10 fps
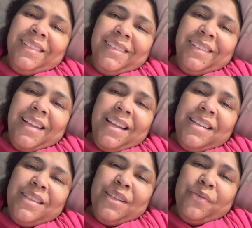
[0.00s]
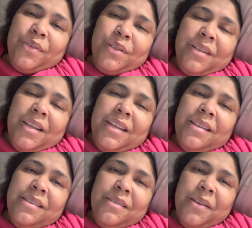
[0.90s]
That is it for today,
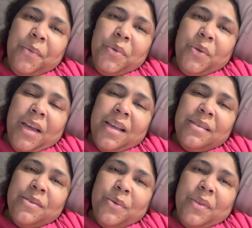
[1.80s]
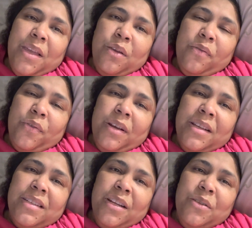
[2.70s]
you guys. So thank you for
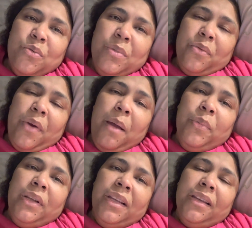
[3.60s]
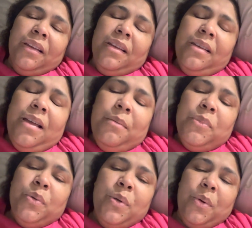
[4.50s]
listening to me rambling. I'm
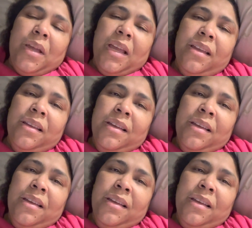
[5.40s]
doing okay.